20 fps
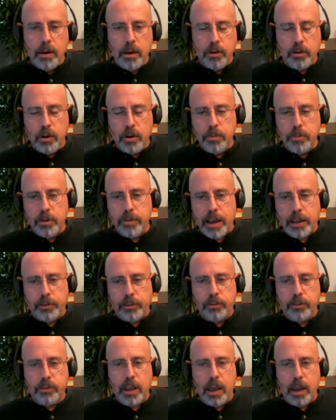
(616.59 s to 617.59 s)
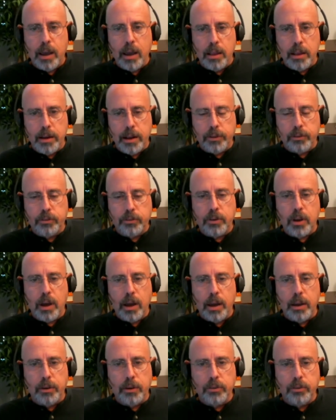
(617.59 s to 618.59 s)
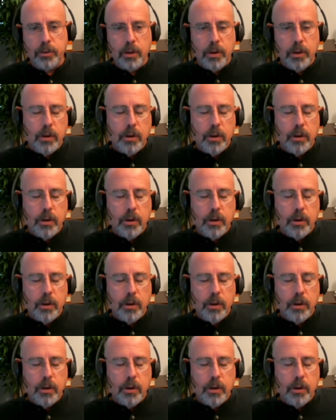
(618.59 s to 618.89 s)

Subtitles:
in terms of that scale and that size